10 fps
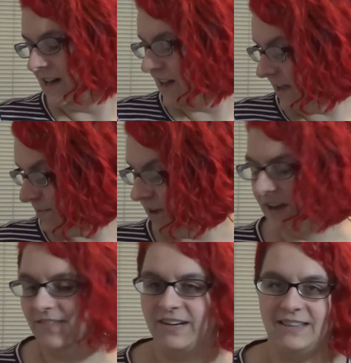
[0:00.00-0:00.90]
I'm
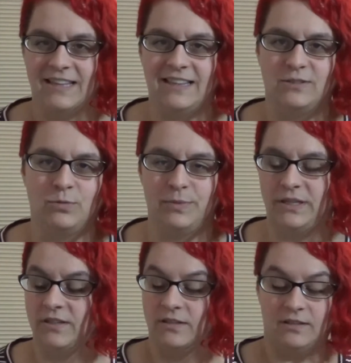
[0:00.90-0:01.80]
confident that this will be
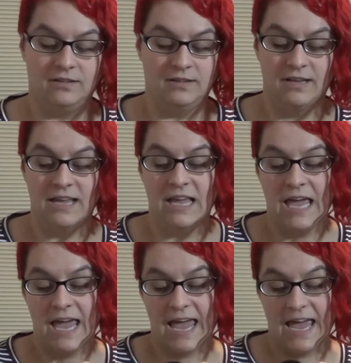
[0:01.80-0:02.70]
good.
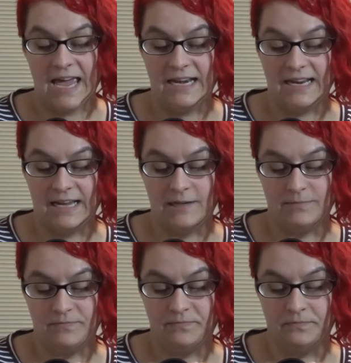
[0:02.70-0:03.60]

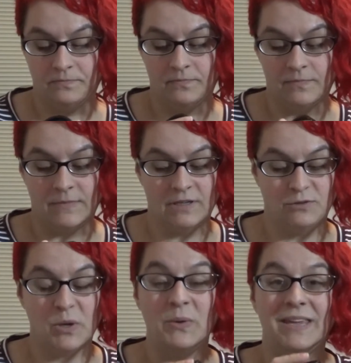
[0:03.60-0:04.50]
And
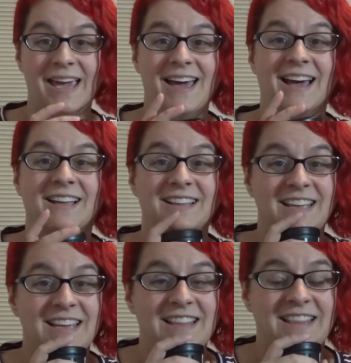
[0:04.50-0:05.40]
so yeah,
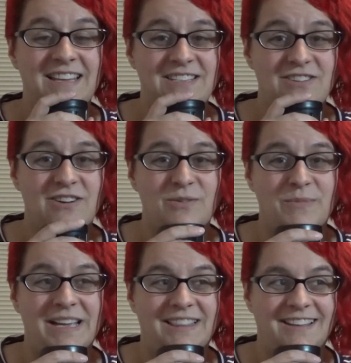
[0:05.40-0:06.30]
these are
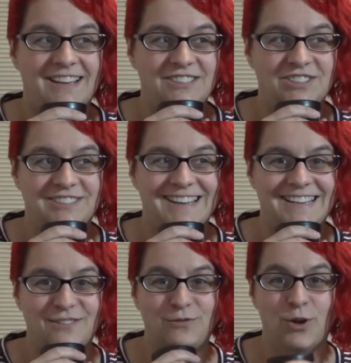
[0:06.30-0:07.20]
my Lush
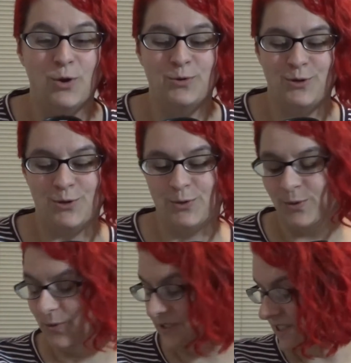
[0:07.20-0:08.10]
kind of
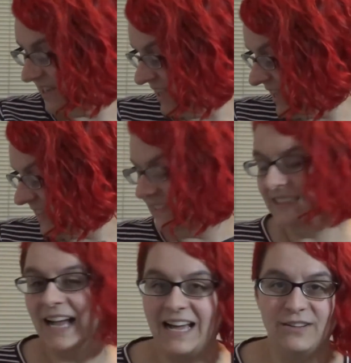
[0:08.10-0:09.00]
go-tos. A
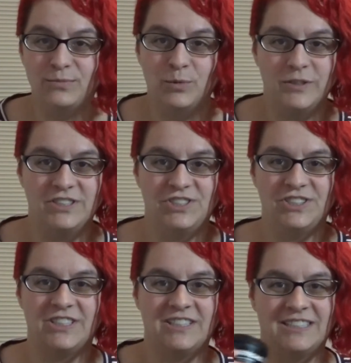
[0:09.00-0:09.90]
lot of
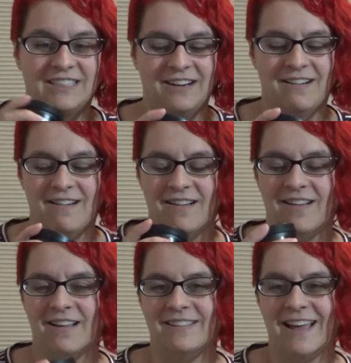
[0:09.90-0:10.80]
moisture,
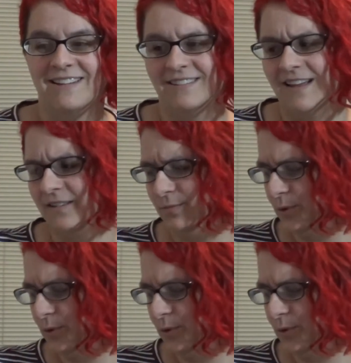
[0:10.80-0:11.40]
a lot of